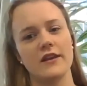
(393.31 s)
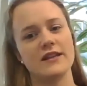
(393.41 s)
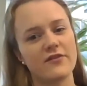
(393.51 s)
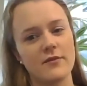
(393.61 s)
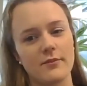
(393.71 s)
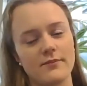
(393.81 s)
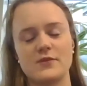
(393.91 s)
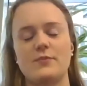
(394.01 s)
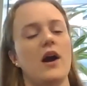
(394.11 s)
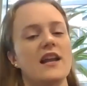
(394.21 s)
than a different
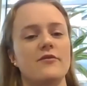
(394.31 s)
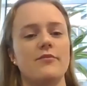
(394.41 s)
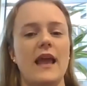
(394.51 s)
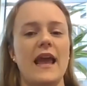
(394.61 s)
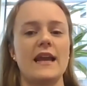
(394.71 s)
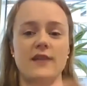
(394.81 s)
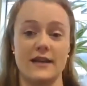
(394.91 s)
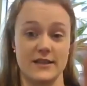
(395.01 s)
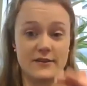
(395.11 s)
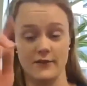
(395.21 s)
brand of blade,
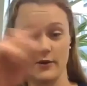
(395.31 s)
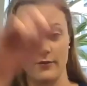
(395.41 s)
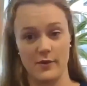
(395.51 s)
as in the,